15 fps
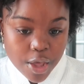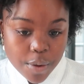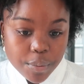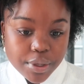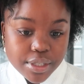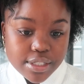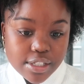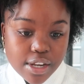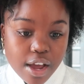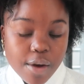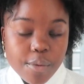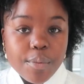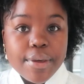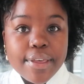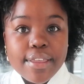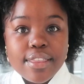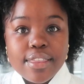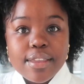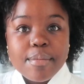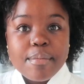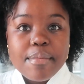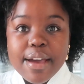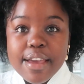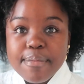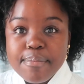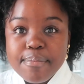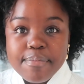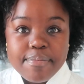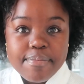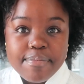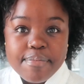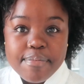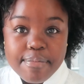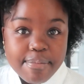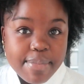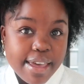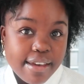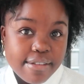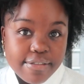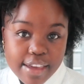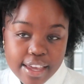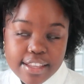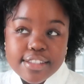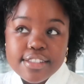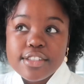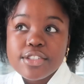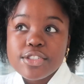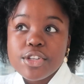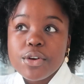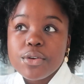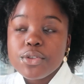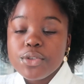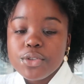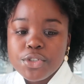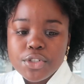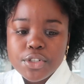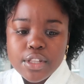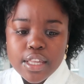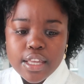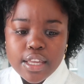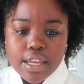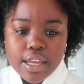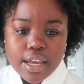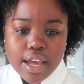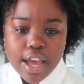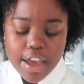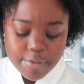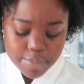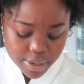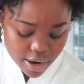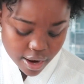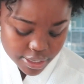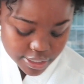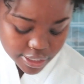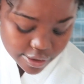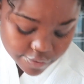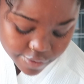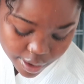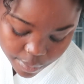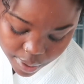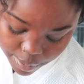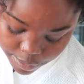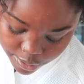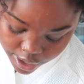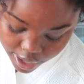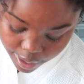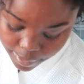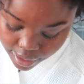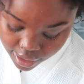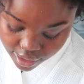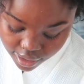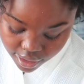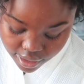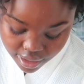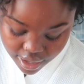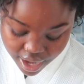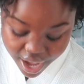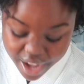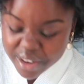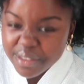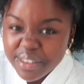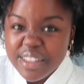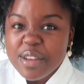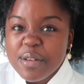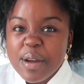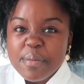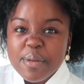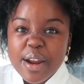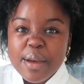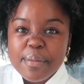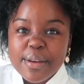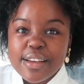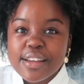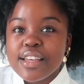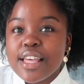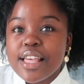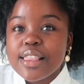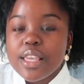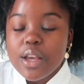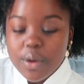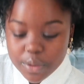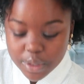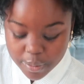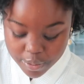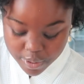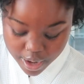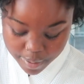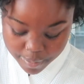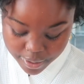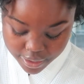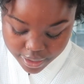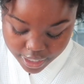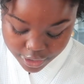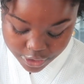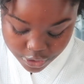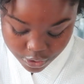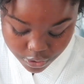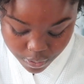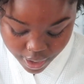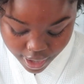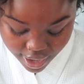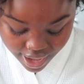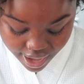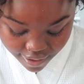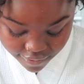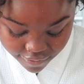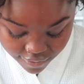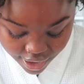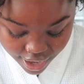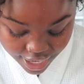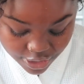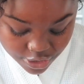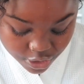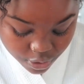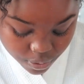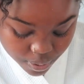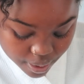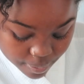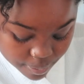we start with my bare face. So usually I've been asked if I wear primer. I don't really wear primer. The only primer that I do wear, if I do wear